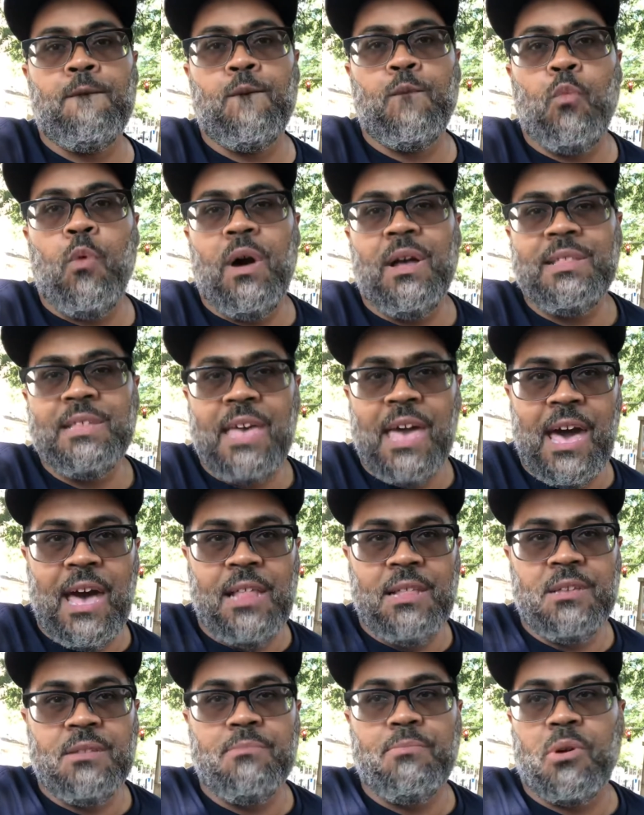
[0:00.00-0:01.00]
1
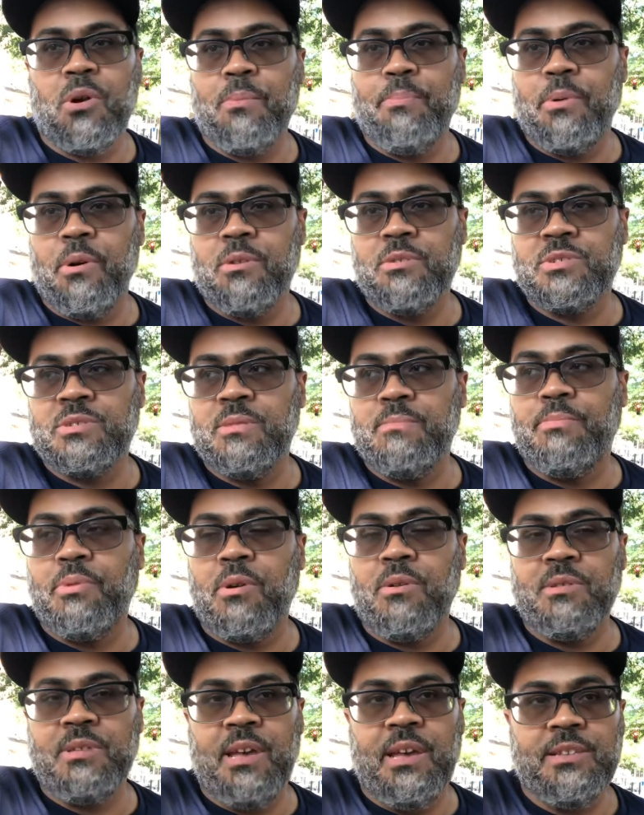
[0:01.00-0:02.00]
gallon per person
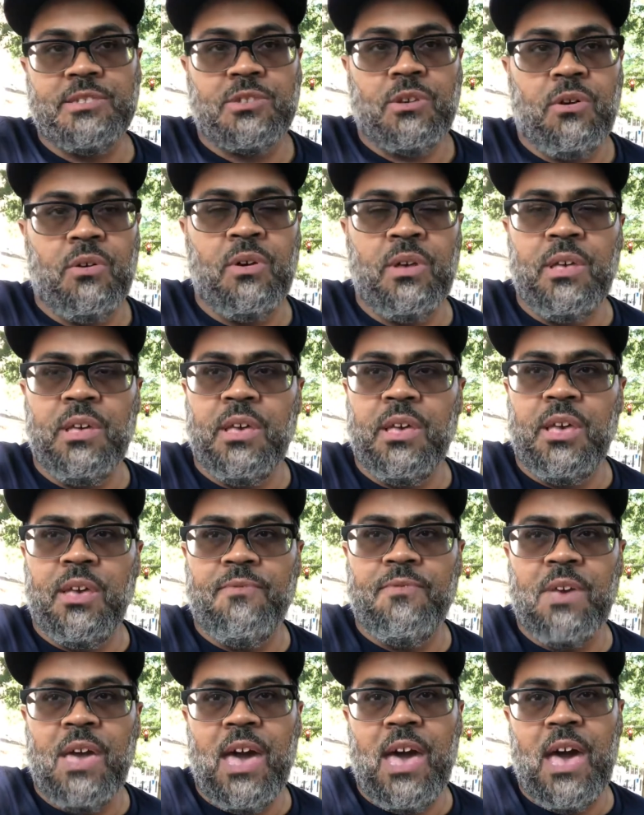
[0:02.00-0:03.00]
per day. So
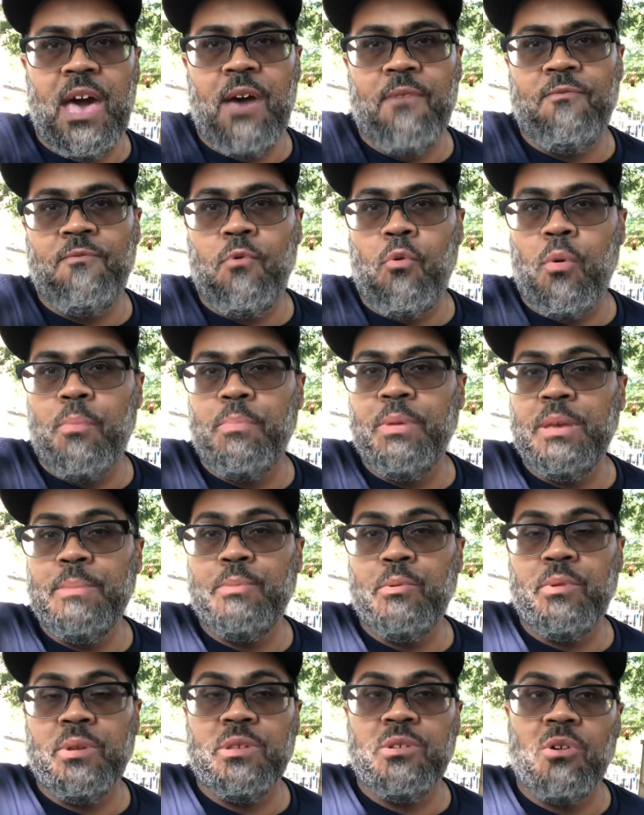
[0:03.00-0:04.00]
if you have 4
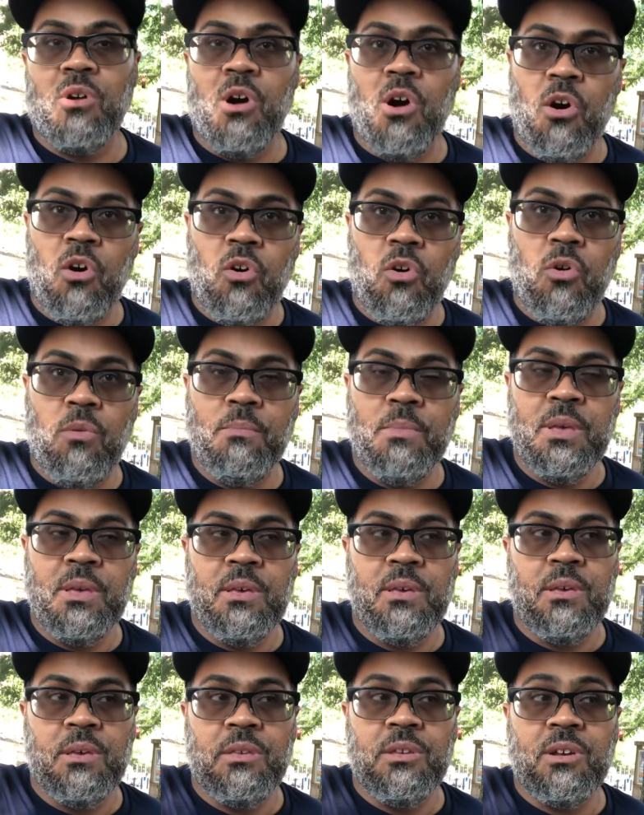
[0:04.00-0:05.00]
people in your home,
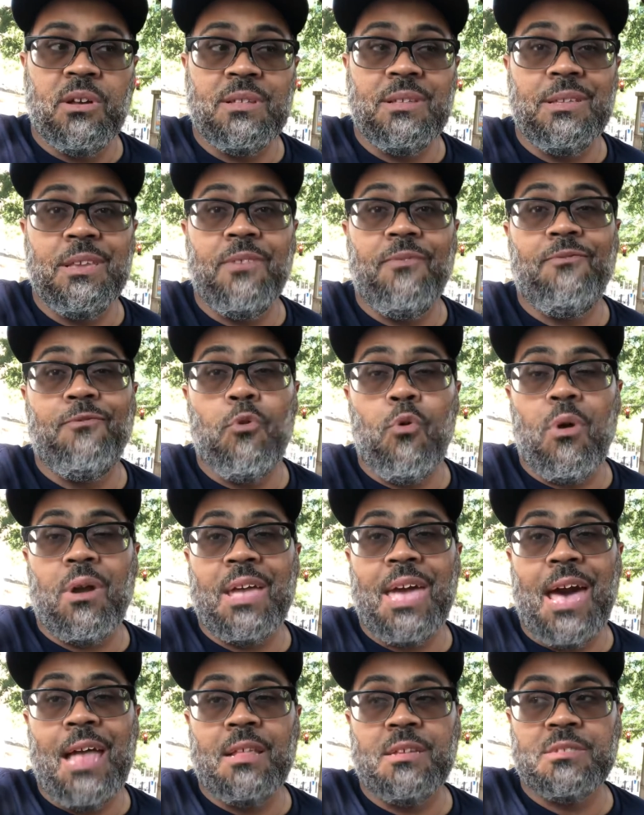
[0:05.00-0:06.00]
you're going to need 4
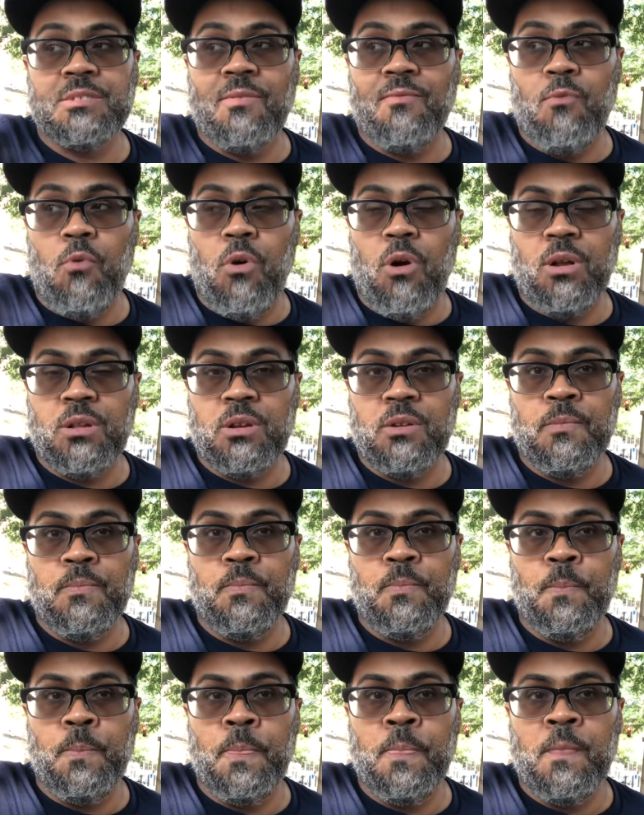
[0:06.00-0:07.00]
gallons of water
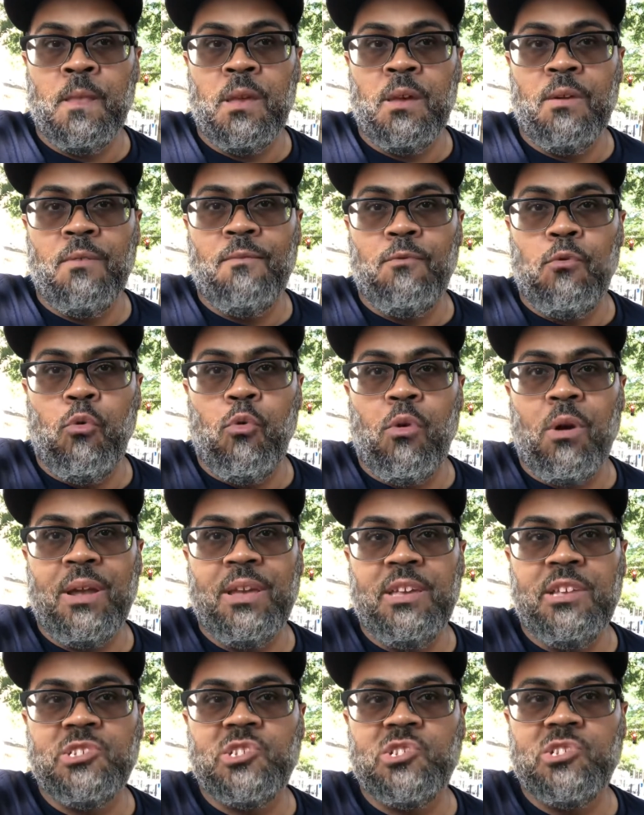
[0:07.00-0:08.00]
for
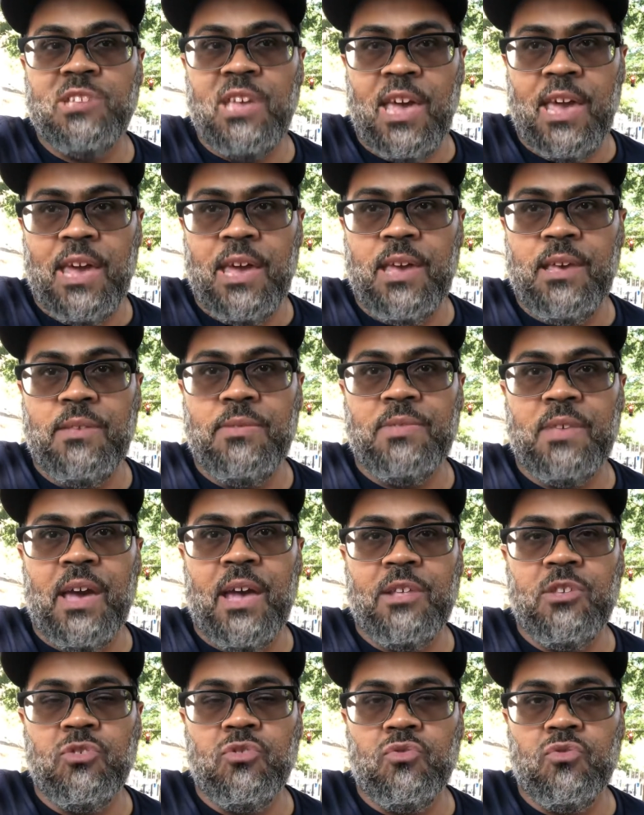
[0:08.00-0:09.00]
each day
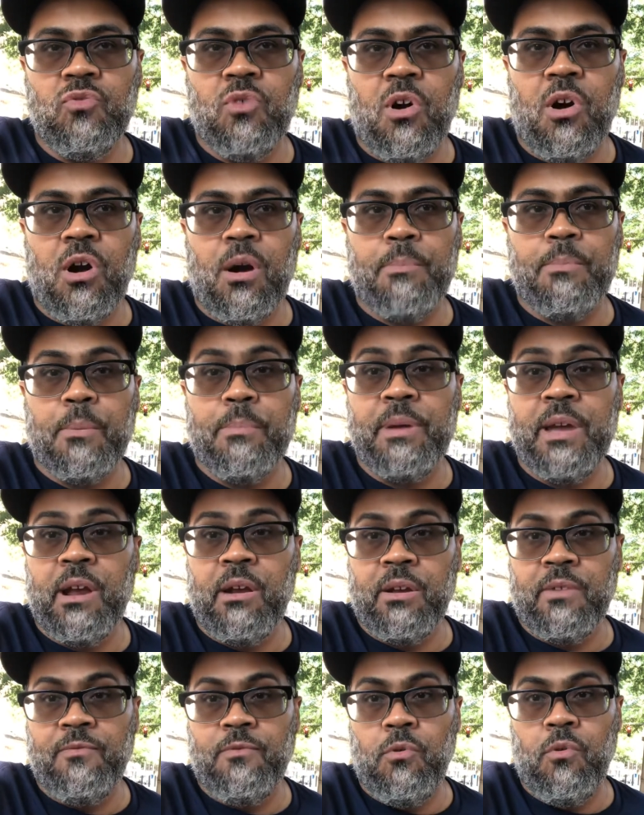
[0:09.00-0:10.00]
that you are
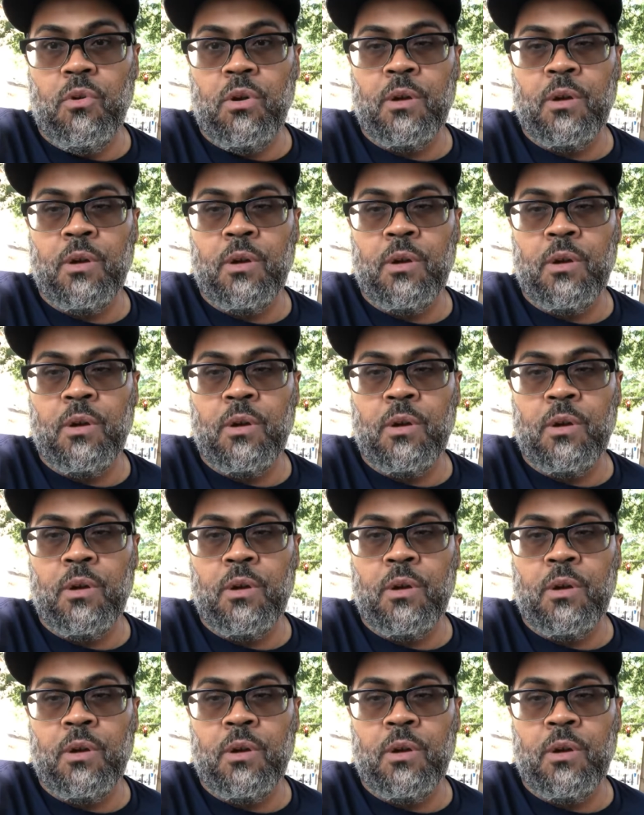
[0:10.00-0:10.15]
preparing for.